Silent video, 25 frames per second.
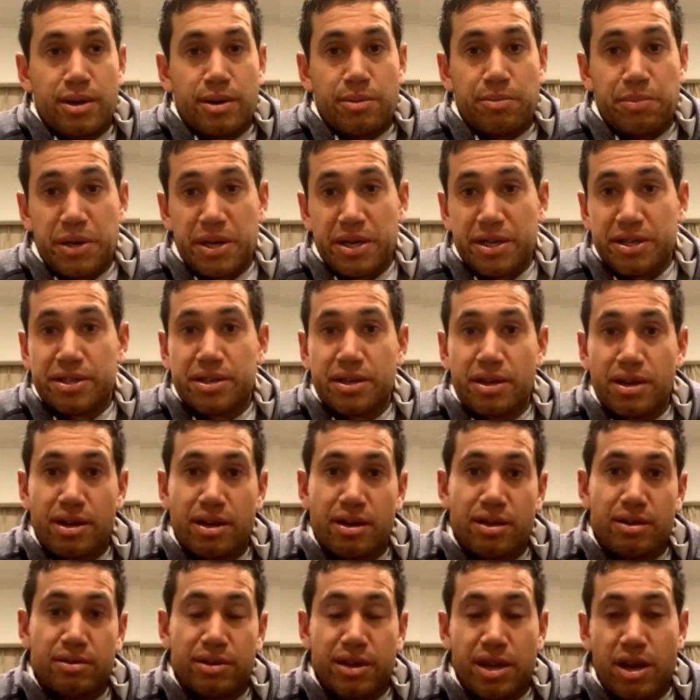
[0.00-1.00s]

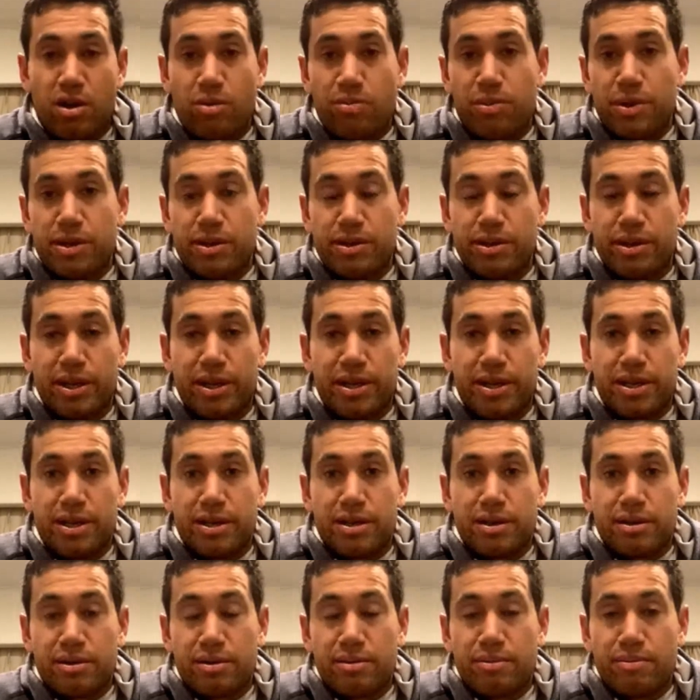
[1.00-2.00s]
PSL, Caribbean
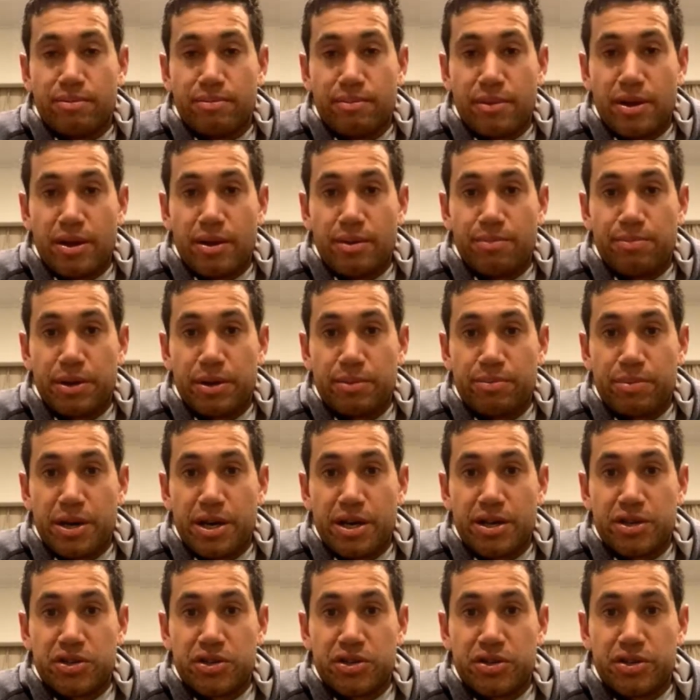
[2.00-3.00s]
League, Big
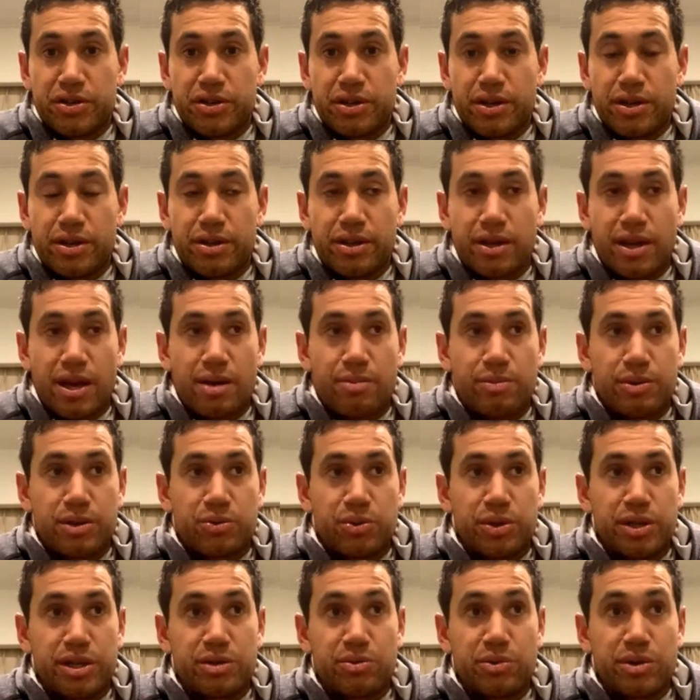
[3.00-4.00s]
Bash. The game of
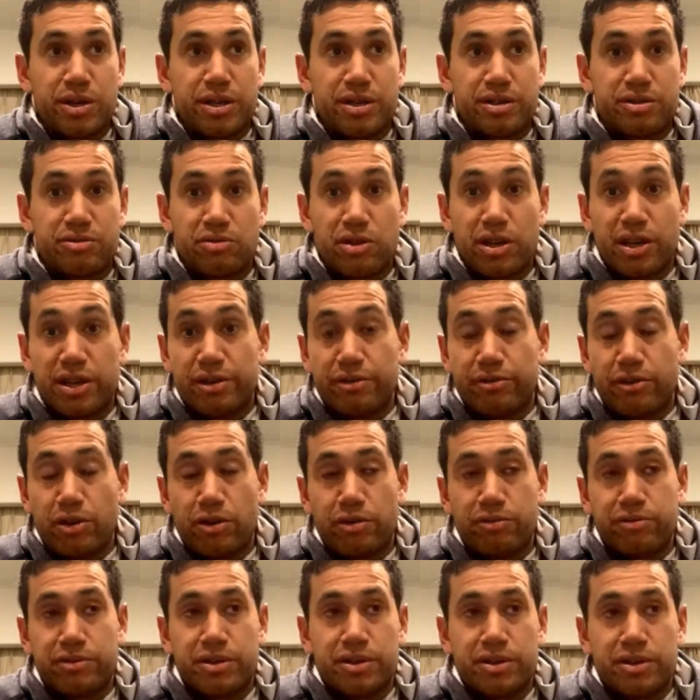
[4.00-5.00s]
2020 has really
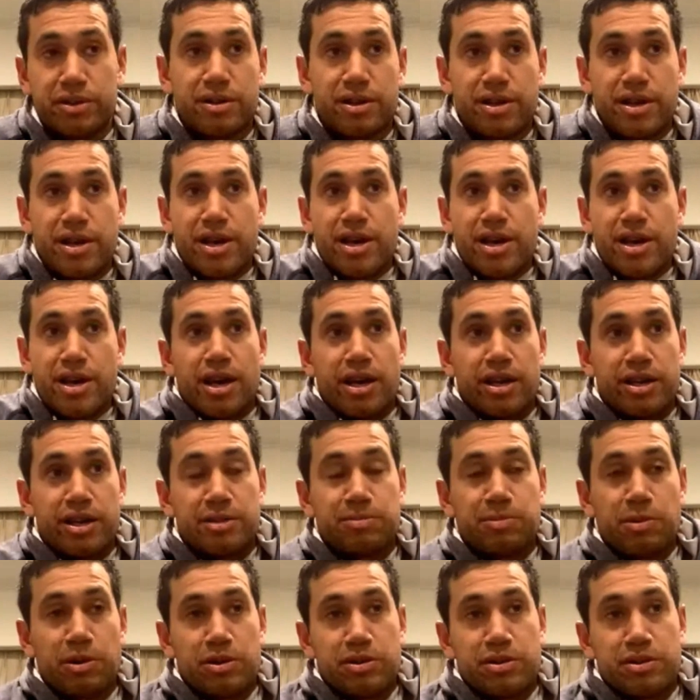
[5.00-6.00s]
evolved, and I
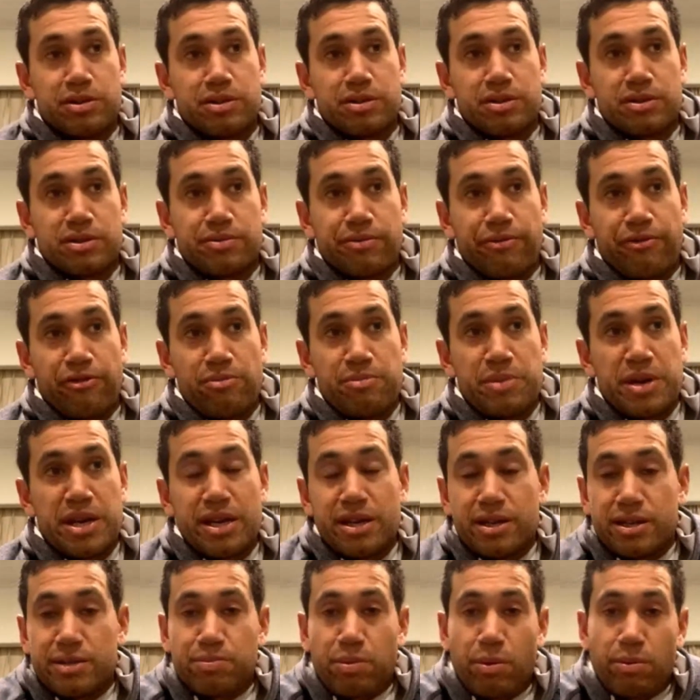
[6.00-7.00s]
suppose for me
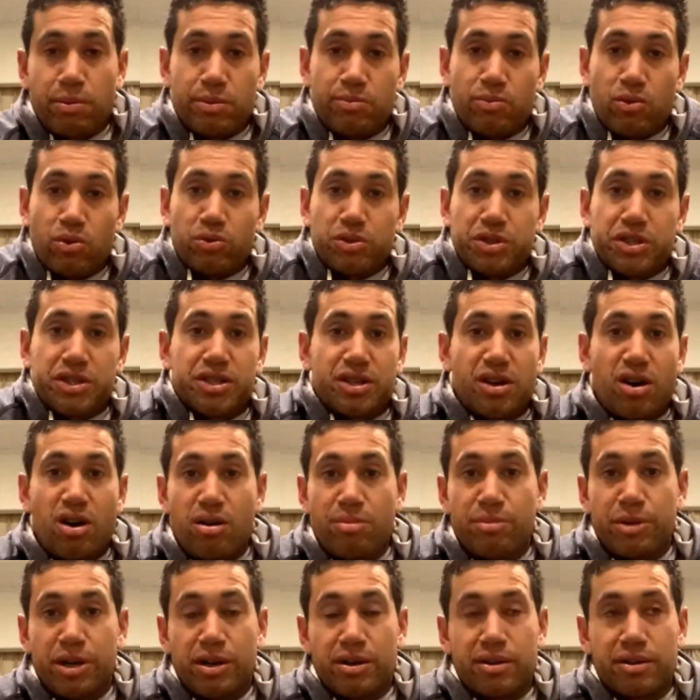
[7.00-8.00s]
it's probably more just
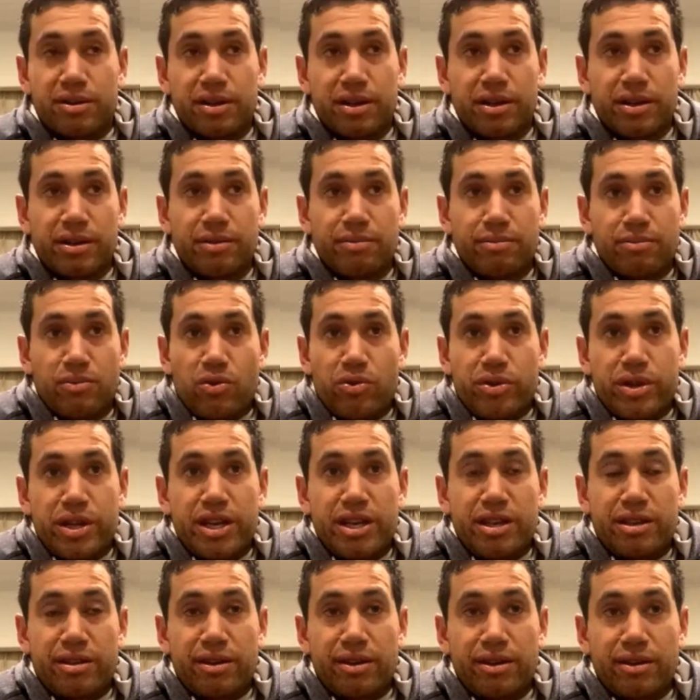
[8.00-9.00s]
timing. I think more than
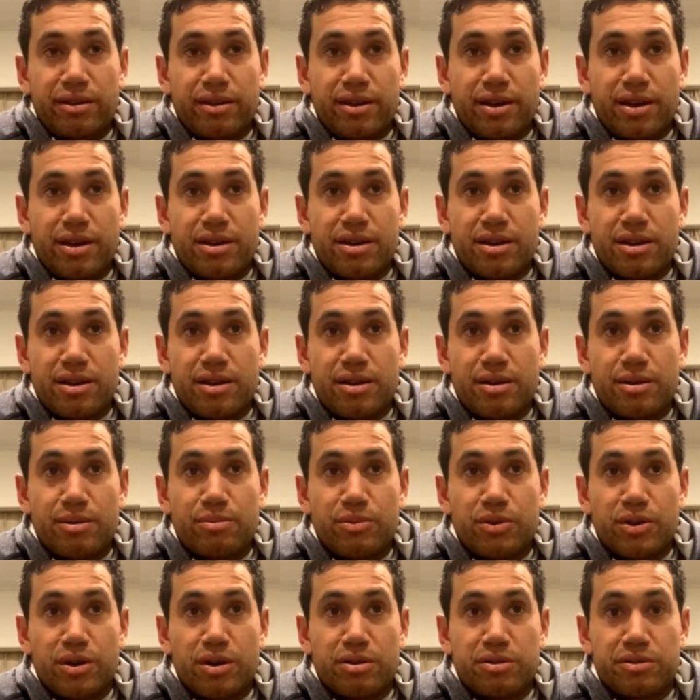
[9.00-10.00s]
anything, I
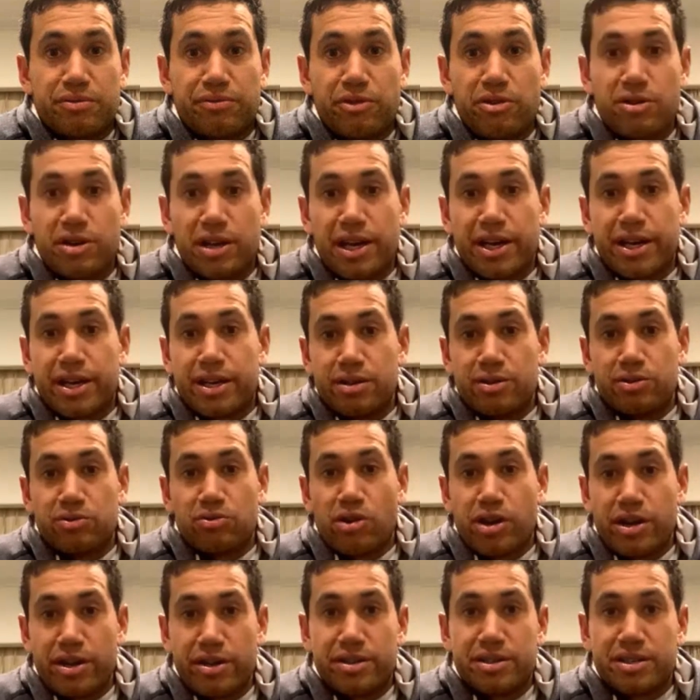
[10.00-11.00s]
was very lucky. I was
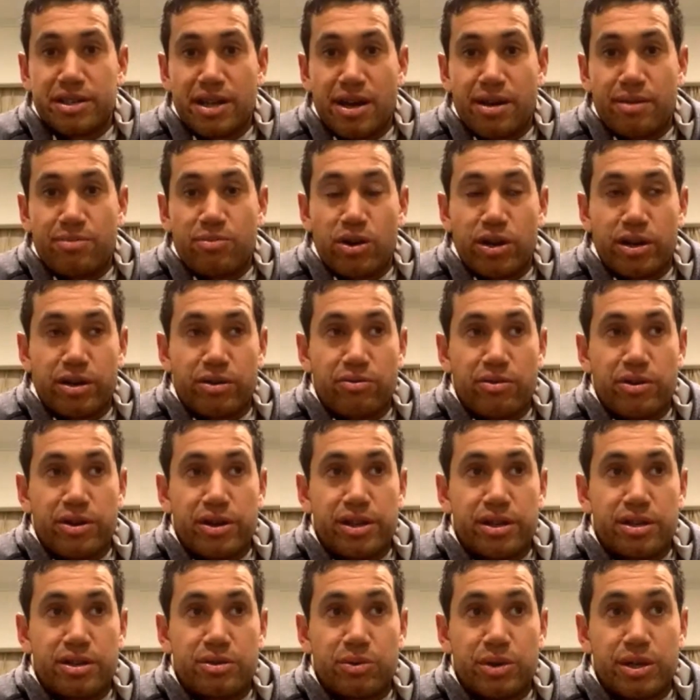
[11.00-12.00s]
right at the start of my career.
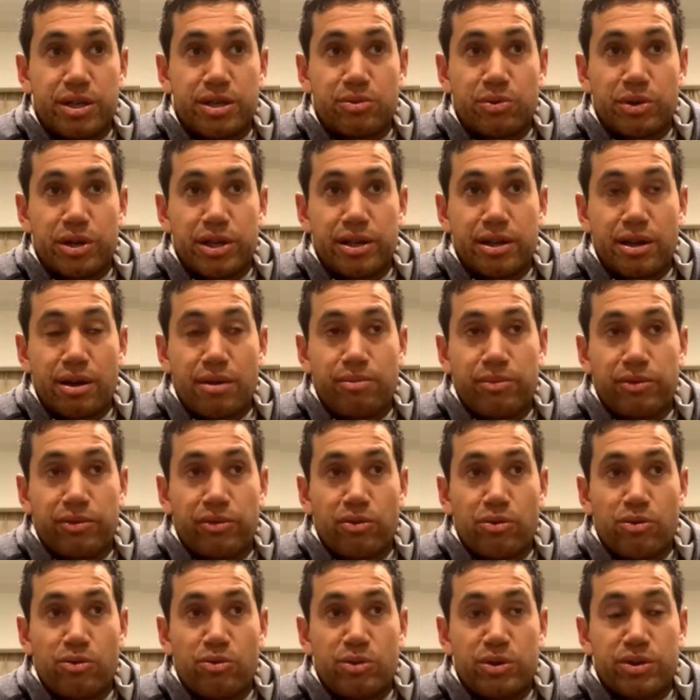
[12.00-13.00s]
The 2020 had come
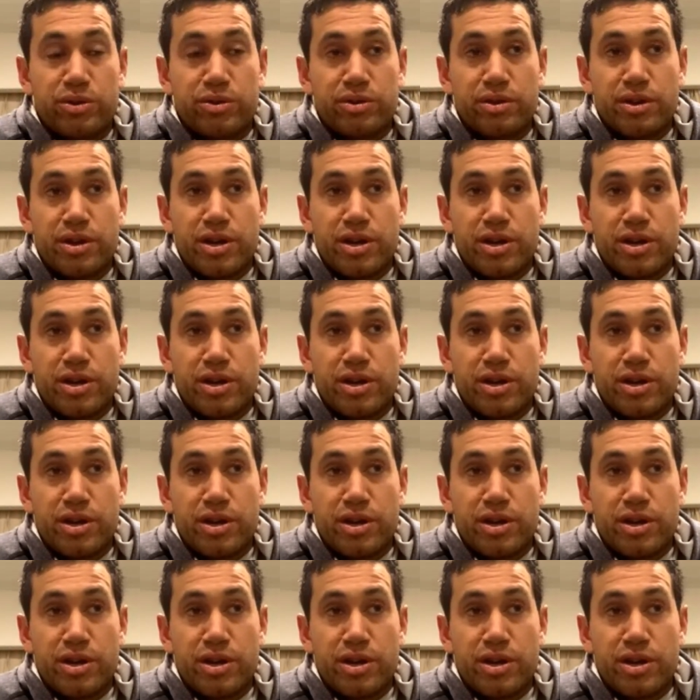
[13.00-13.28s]
through, and